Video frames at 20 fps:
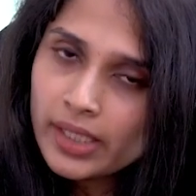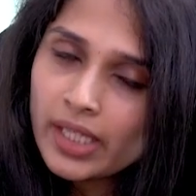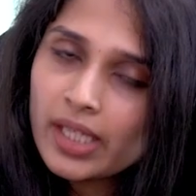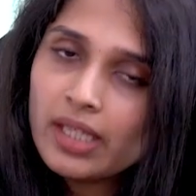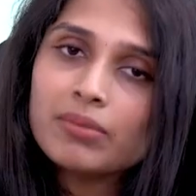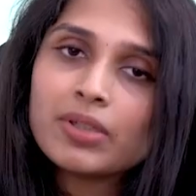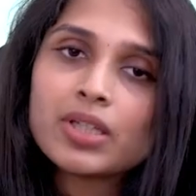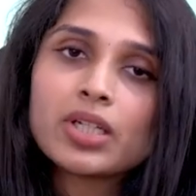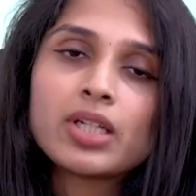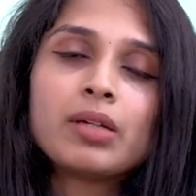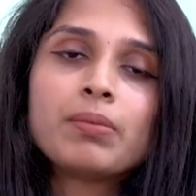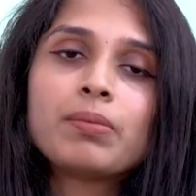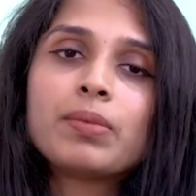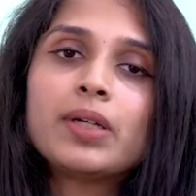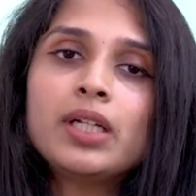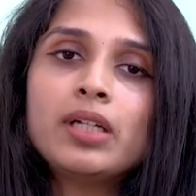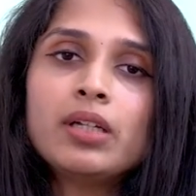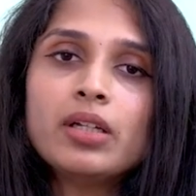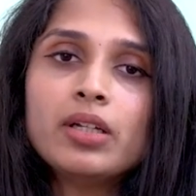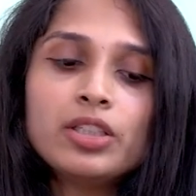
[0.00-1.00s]
the
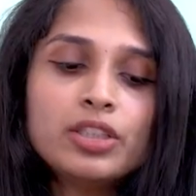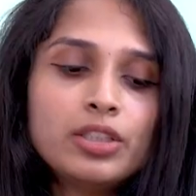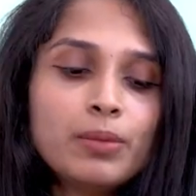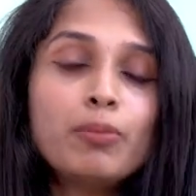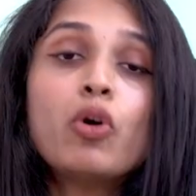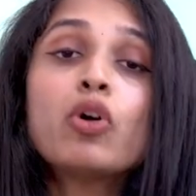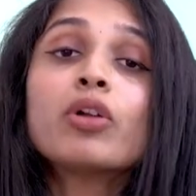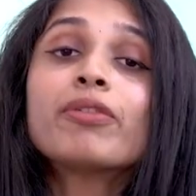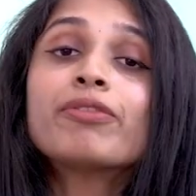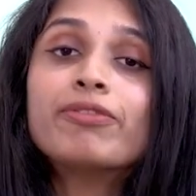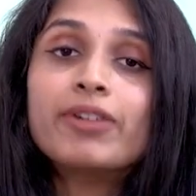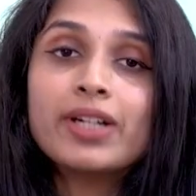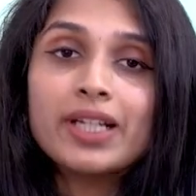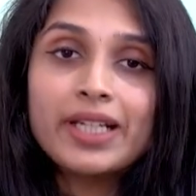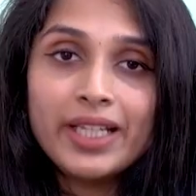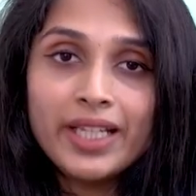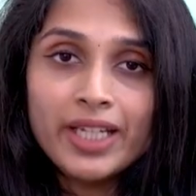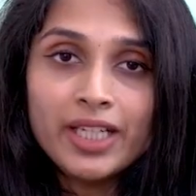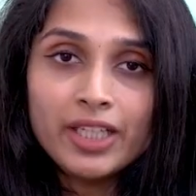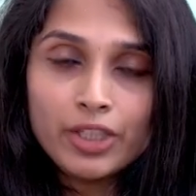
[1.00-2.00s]
hemoglobin, the more
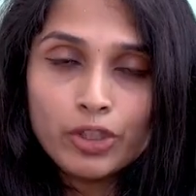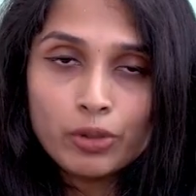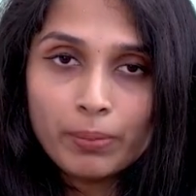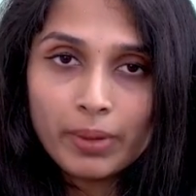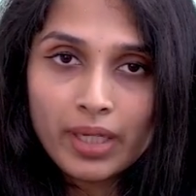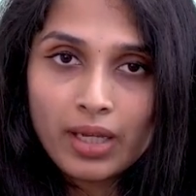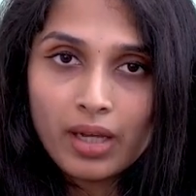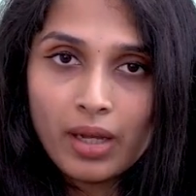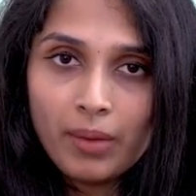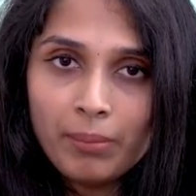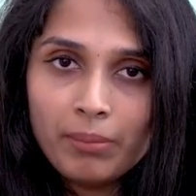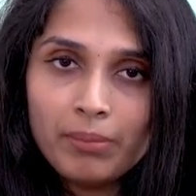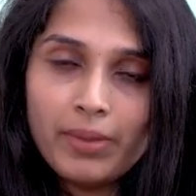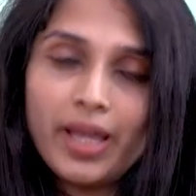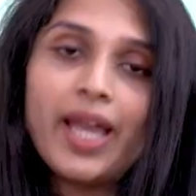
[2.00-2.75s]
fatigued you become,